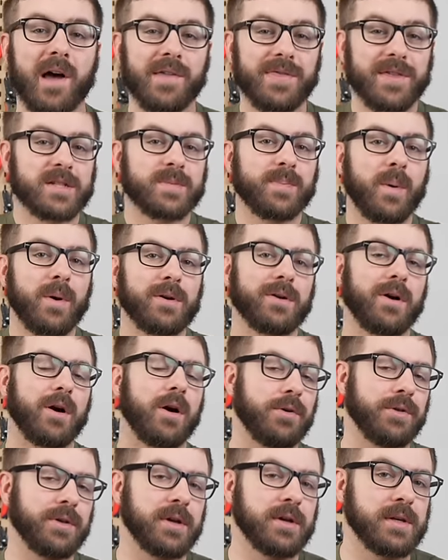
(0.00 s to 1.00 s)
At this point,
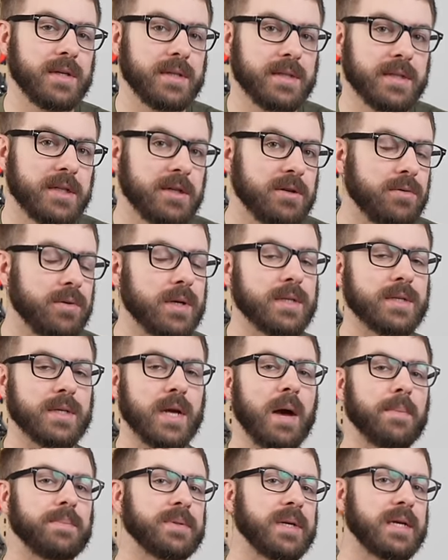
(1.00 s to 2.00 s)
all that you need to do is
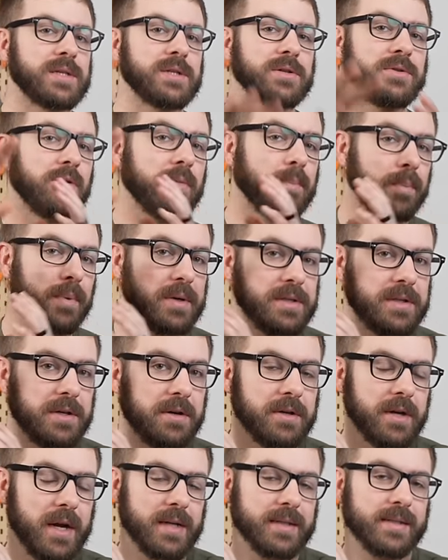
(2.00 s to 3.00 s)
update your
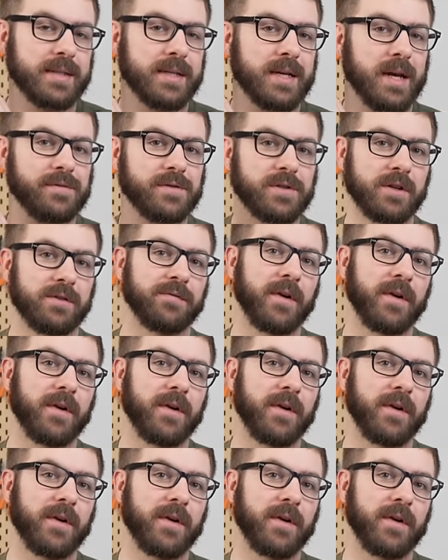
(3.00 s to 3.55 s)
printer.cfg